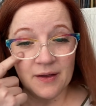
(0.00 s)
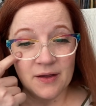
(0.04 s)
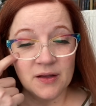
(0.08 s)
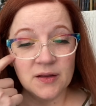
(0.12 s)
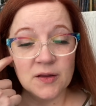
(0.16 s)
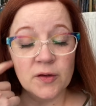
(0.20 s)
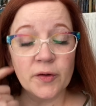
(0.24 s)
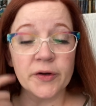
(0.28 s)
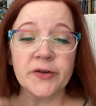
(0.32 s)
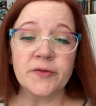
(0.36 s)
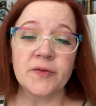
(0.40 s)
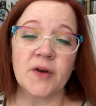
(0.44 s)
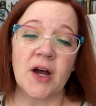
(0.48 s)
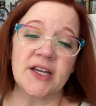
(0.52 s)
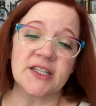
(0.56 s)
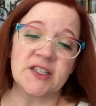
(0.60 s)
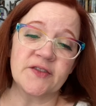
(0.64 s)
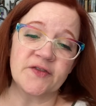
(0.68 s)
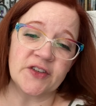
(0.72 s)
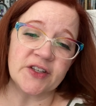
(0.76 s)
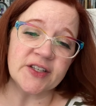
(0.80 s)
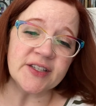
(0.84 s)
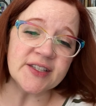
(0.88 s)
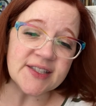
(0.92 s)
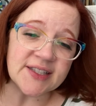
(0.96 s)
Lord
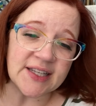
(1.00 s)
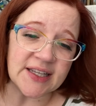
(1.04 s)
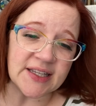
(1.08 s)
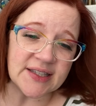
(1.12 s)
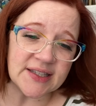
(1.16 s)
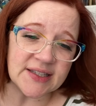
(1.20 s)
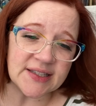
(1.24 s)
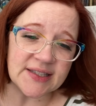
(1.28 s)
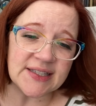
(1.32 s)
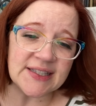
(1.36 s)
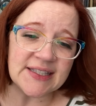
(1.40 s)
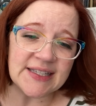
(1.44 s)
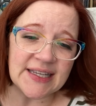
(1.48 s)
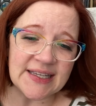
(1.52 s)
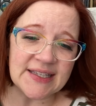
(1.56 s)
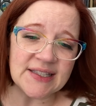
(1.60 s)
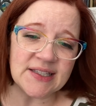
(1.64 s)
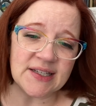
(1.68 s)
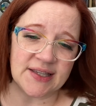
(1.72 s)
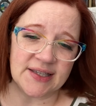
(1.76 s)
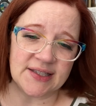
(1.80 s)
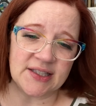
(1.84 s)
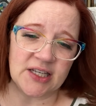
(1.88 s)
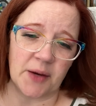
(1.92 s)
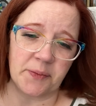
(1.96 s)
Rossville seized
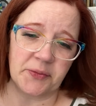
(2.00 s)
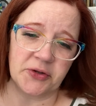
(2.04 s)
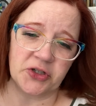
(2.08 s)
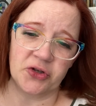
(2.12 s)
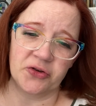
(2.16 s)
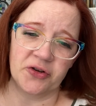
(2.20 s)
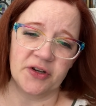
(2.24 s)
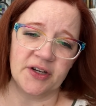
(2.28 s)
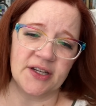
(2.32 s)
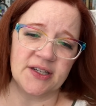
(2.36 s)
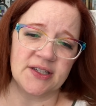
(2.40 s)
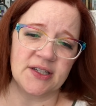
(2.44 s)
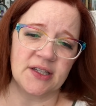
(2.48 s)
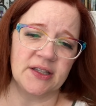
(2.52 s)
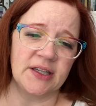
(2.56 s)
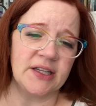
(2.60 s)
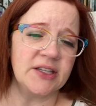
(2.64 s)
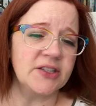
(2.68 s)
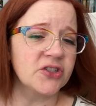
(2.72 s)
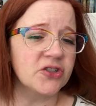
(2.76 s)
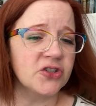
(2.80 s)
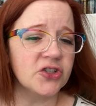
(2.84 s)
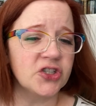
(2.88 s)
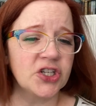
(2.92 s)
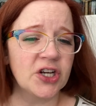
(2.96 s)
this opportunity to lead
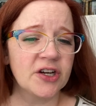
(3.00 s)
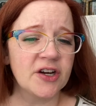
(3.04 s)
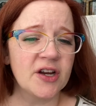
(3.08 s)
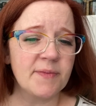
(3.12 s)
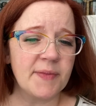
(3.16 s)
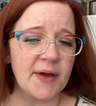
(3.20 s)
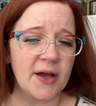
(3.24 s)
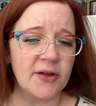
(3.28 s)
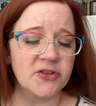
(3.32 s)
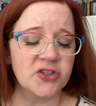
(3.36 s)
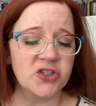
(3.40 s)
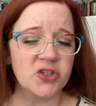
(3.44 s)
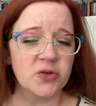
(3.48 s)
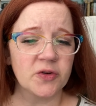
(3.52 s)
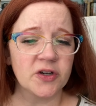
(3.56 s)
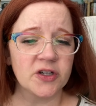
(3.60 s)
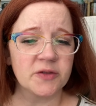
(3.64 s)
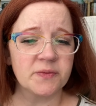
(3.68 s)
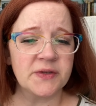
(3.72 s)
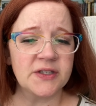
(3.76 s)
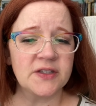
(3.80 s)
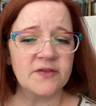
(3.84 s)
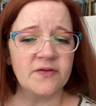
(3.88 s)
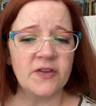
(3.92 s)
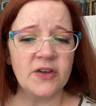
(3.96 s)
Sir Cherry Bounce toward
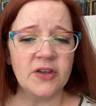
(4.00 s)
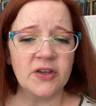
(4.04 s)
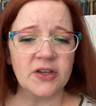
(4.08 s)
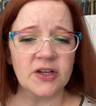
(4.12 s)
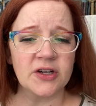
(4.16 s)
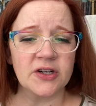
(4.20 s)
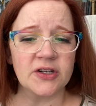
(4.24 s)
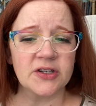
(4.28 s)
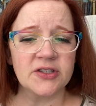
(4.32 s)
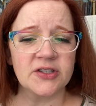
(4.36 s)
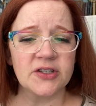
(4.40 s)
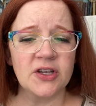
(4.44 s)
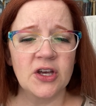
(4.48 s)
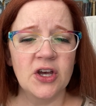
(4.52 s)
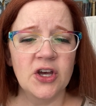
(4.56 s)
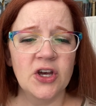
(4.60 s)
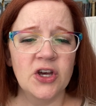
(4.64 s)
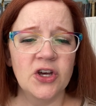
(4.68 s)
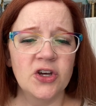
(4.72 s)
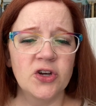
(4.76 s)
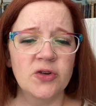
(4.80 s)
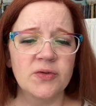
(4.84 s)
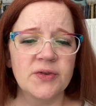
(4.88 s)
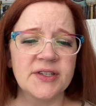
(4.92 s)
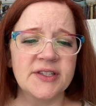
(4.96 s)
Miss Villiers,
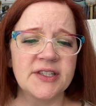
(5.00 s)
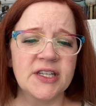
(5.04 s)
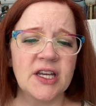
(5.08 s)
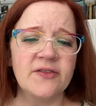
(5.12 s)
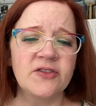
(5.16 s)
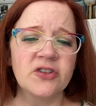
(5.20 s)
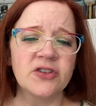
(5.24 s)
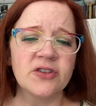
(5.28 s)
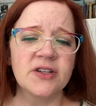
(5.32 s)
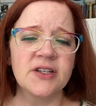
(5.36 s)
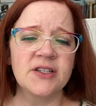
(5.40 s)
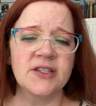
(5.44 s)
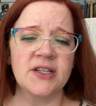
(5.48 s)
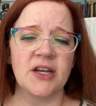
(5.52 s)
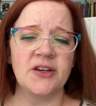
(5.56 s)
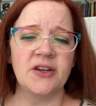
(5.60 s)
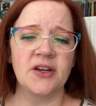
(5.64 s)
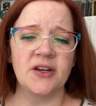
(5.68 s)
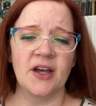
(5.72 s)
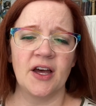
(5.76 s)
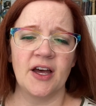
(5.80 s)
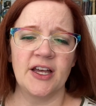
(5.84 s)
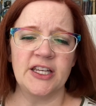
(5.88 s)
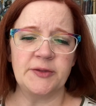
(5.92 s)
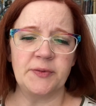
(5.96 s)
who received her intended
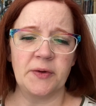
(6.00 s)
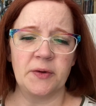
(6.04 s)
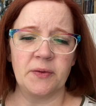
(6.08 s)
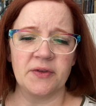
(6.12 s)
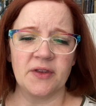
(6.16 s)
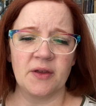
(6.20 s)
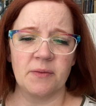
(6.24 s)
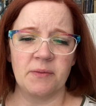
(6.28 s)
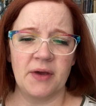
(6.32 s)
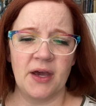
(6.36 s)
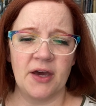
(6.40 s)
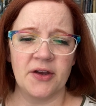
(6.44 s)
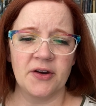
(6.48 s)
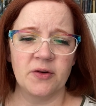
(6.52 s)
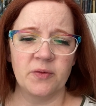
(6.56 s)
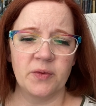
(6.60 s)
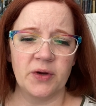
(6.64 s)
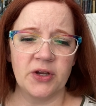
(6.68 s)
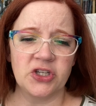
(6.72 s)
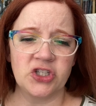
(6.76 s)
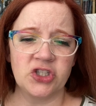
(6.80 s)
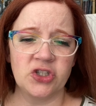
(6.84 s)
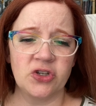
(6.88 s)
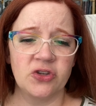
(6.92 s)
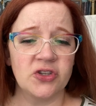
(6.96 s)
husband with a manner
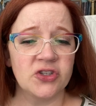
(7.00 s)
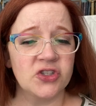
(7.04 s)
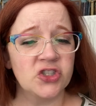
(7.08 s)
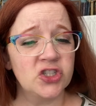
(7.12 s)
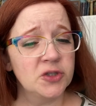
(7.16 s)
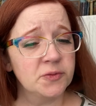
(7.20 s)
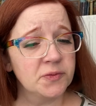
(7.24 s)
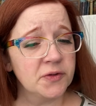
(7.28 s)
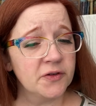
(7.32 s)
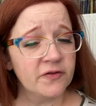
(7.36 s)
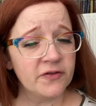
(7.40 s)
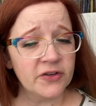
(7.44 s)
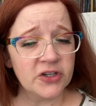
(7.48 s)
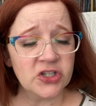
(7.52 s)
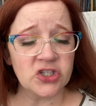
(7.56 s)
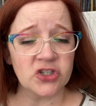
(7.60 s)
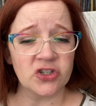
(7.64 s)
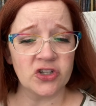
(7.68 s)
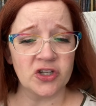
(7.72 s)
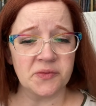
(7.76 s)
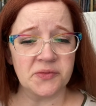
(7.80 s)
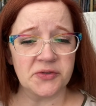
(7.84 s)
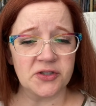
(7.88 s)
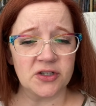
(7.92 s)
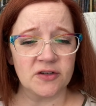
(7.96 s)
which to the superficial
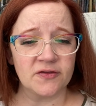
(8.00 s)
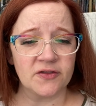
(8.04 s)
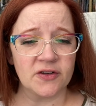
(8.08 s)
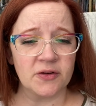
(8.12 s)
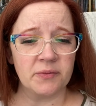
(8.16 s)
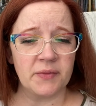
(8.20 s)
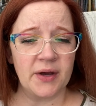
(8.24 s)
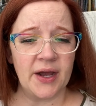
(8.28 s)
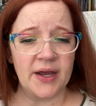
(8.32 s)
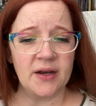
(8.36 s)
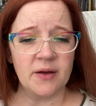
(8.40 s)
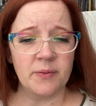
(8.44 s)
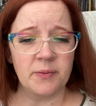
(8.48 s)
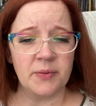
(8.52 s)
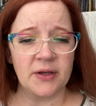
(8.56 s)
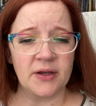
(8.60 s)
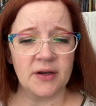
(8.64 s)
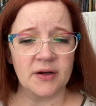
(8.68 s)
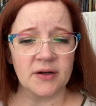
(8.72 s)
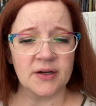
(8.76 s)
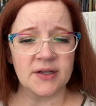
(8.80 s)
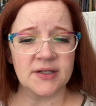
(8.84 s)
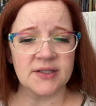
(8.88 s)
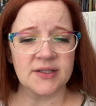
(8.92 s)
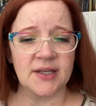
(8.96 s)
observer might
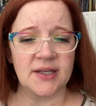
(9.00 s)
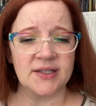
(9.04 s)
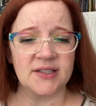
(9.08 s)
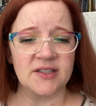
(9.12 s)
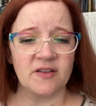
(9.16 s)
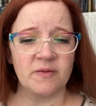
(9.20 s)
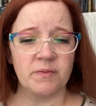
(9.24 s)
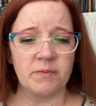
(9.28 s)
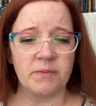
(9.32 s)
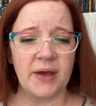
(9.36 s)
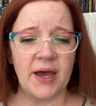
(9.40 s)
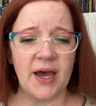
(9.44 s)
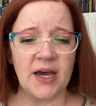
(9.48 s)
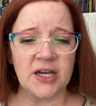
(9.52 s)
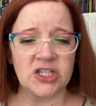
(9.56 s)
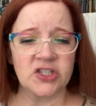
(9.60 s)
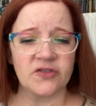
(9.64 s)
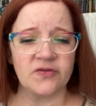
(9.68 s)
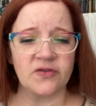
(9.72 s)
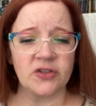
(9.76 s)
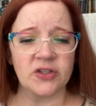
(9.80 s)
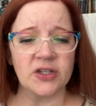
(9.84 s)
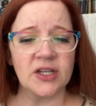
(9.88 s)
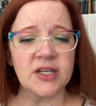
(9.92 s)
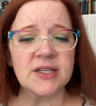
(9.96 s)
appear excessive
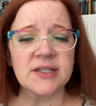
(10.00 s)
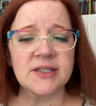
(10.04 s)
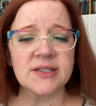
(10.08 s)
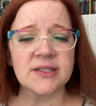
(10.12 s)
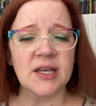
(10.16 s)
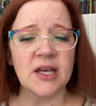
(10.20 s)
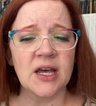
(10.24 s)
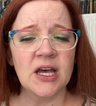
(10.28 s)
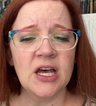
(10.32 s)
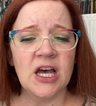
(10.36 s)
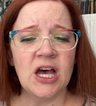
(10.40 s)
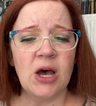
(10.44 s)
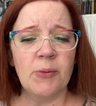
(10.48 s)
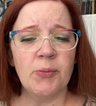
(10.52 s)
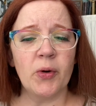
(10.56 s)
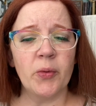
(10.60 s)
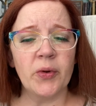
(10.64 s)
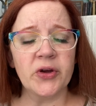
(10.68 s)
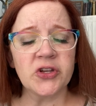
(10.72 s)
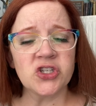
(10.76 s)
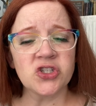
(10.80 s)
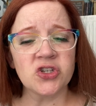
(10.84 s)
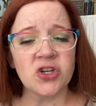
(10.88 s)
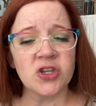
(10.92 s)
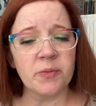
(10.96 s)
bashfulness, but
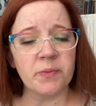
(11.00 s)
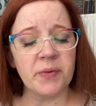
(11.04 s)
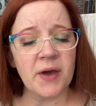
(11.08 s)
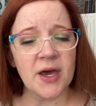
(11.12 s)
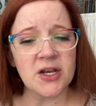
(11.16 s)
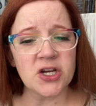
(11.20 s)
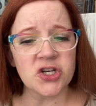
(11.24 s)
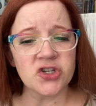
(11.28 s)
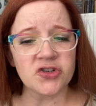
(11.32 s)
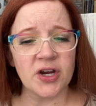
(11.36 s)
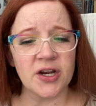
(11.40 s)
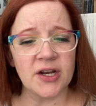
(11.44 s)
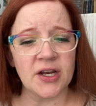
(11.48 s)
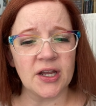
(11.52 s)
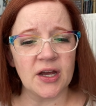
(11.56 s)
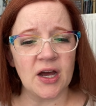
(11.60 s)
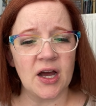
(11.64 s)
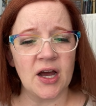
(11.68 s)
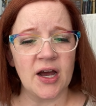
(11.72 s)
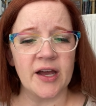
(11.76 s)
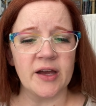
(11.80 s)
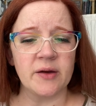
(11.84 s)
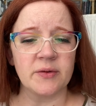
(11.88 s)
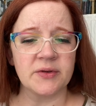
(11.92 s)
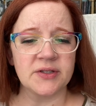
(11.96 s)
which to the penetrating
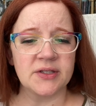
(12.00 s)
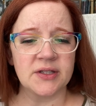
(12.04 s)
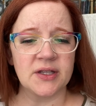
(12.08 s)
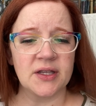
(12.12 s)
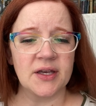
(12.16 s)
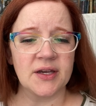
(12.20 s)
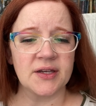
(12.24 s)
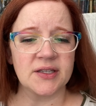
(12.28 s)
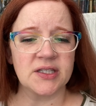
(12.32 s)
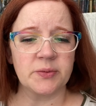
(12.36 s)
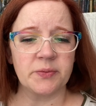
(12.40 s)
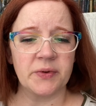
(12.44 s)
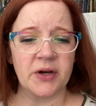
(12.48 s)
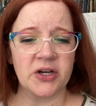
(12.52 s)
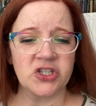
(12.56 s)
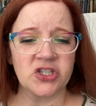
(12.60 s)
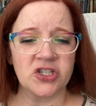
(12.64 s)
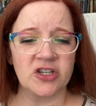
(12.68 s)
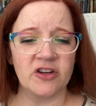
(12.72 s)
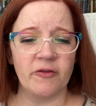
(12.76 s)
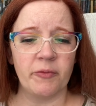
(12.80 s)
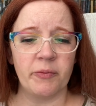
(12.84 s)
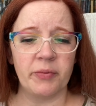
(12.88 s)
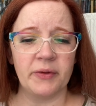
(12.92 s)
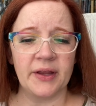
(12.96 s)
eye was the expression
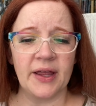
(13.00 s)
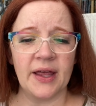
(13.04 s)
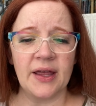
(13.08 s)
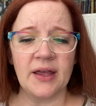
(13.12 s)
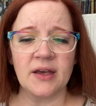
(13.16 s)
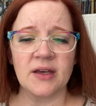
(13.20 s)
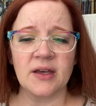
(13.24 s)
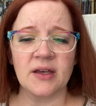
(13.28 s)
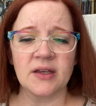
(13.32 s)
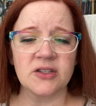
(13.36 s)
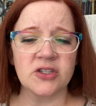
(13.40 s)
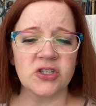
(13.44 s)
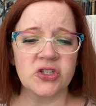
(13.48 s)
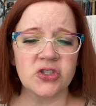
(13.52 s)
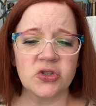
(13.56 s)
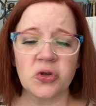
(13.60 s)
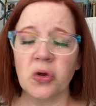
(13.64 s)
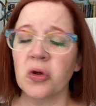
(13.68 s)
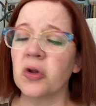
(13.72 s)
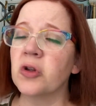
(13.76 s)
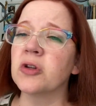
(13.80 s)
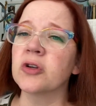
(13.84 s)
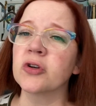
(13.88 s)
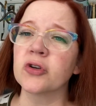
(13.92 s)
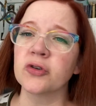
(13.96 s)
of blank,
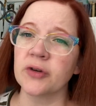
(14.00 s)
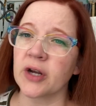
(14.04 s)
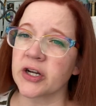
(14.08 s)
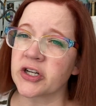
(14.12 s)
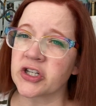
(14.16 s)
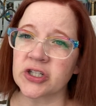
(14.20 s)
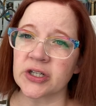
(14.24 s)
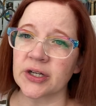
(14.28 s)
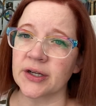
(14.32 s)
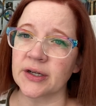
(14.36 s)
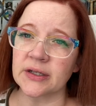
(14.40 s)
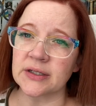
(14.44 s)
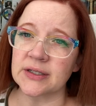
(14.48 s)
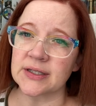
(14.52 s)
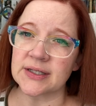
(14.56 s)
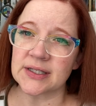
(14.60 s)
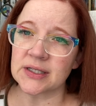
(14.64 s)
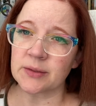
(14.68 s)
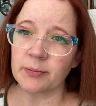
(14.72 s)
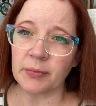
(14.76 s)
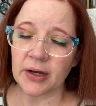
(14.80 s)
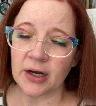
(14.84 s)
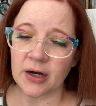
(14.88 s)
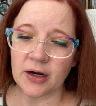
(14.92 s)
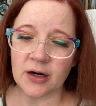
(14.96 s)
soul-crushing
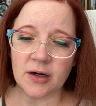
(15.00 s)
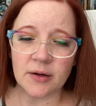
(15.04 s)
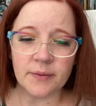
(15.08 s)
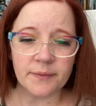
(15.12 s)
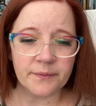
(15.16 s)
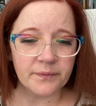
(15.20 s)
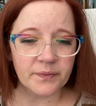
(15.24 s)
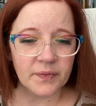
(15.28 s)
despair.